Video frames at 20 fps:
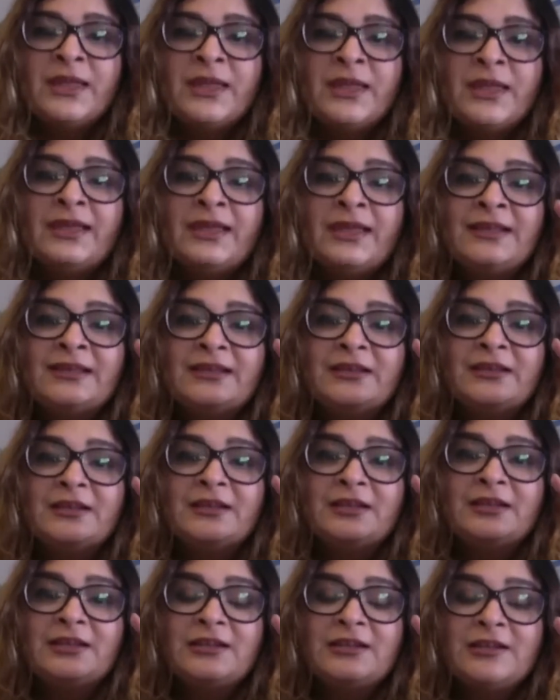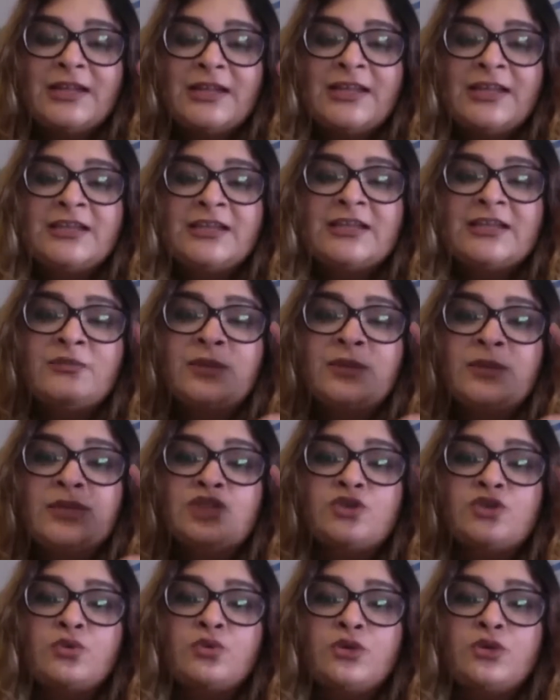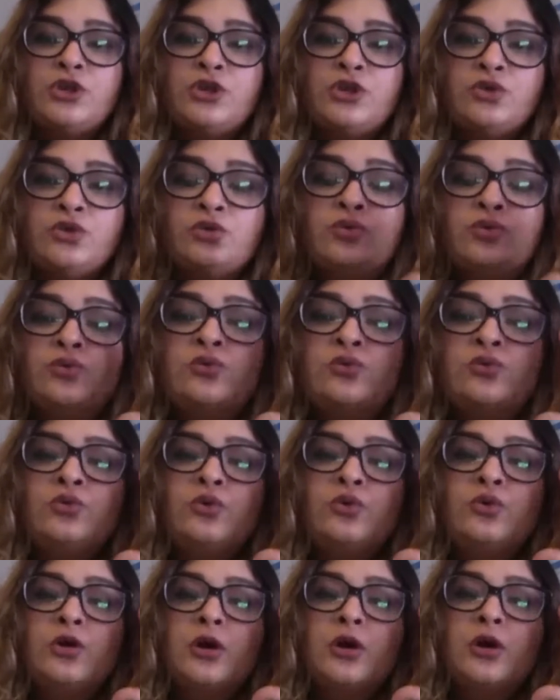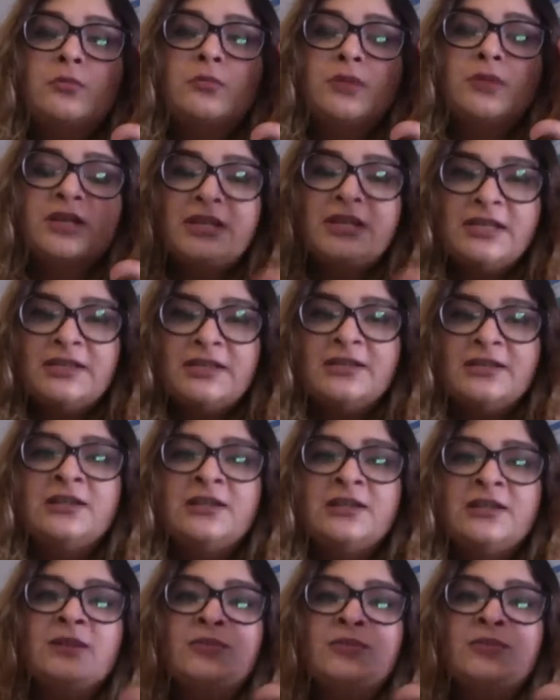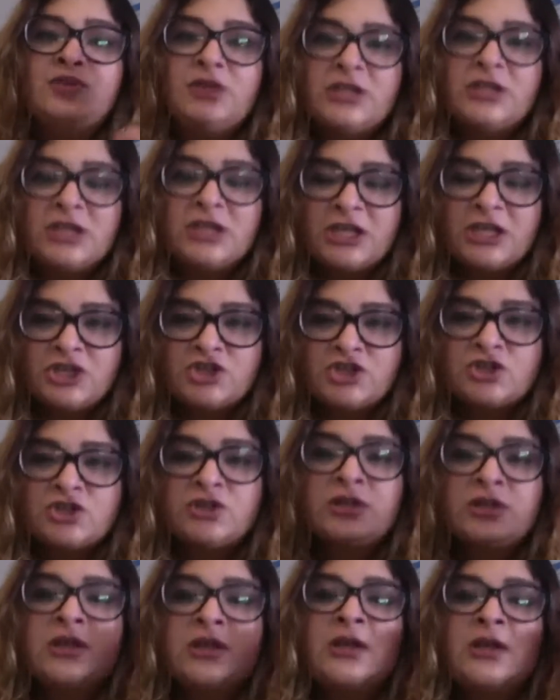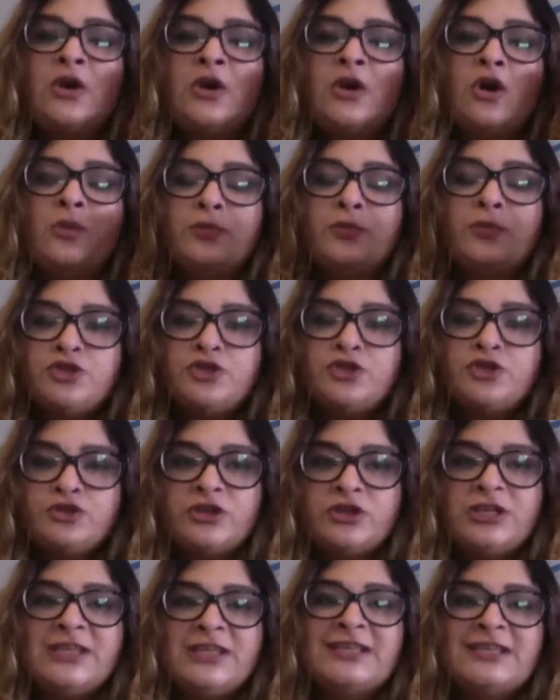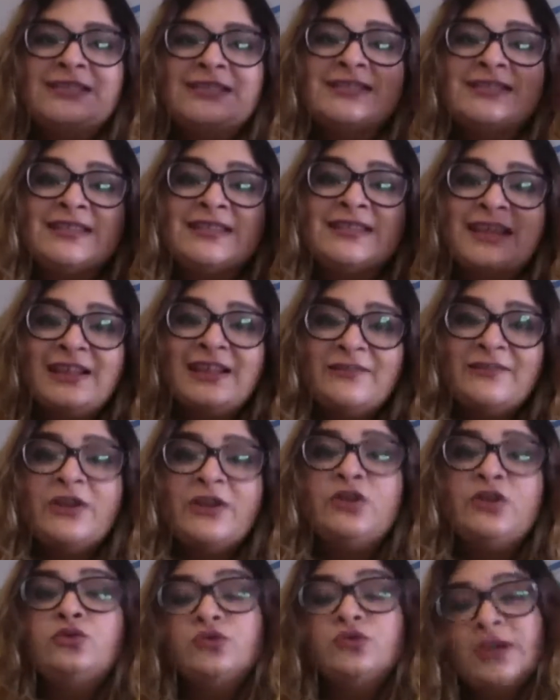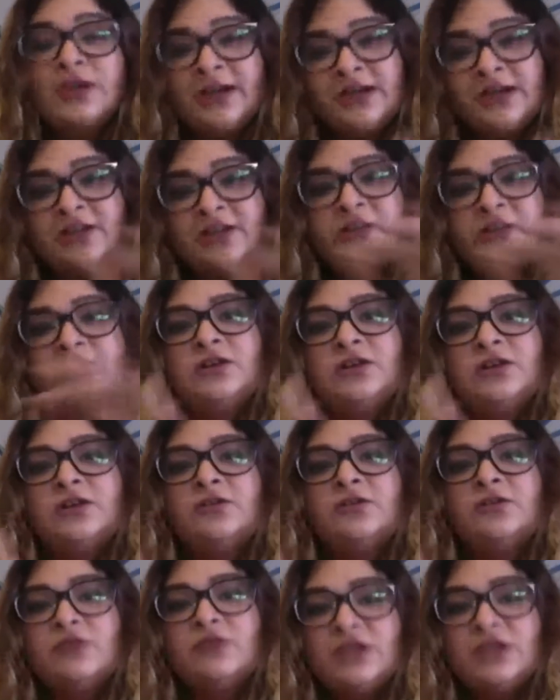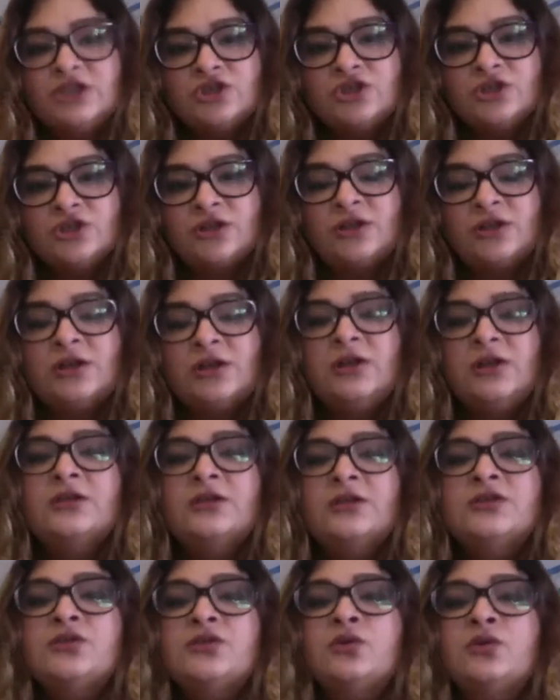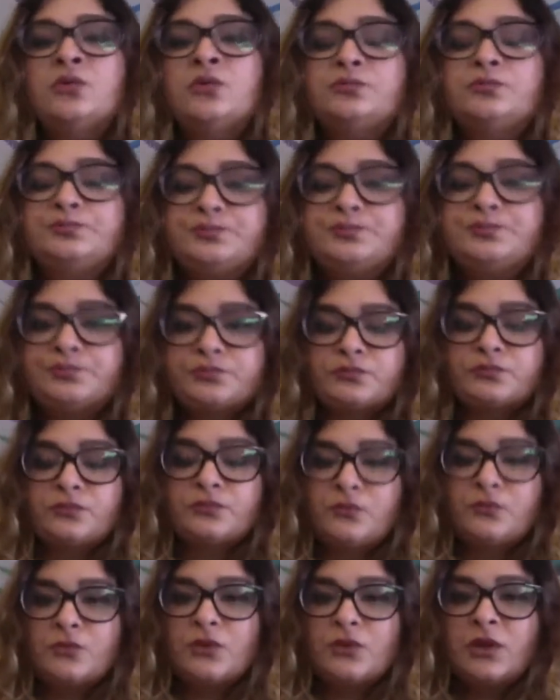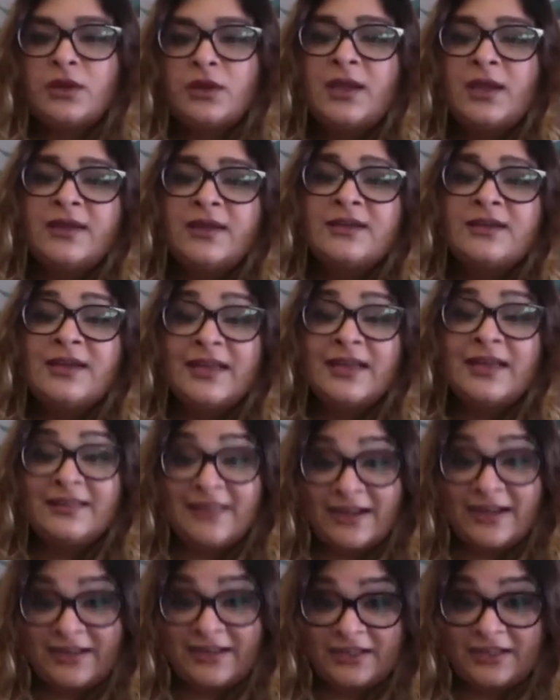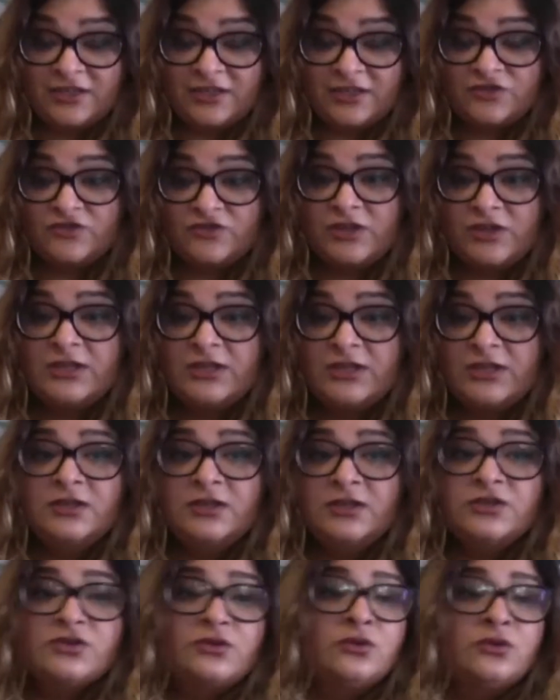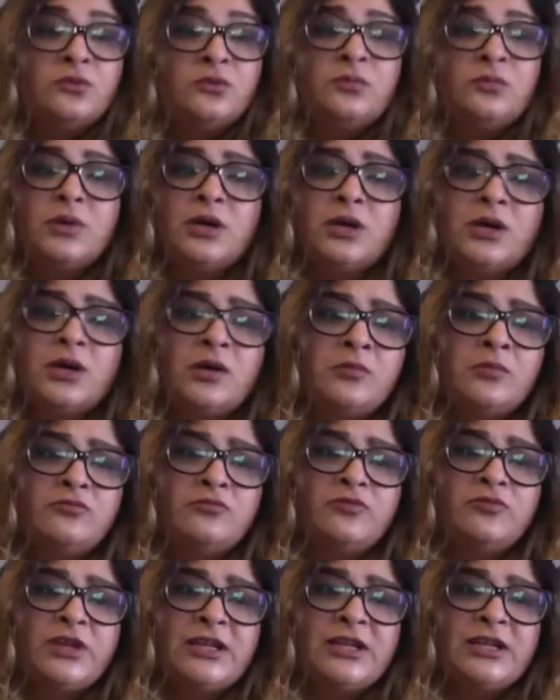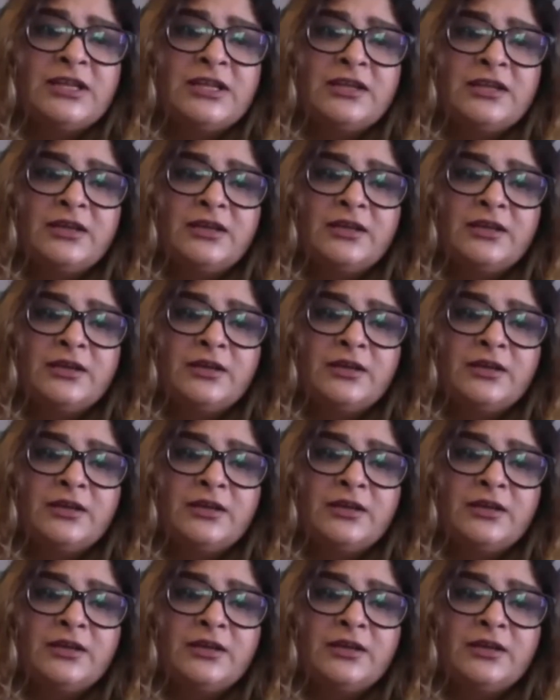and LinkedIn will show you material communication opportunities relevant to that region, so and that industry. So really,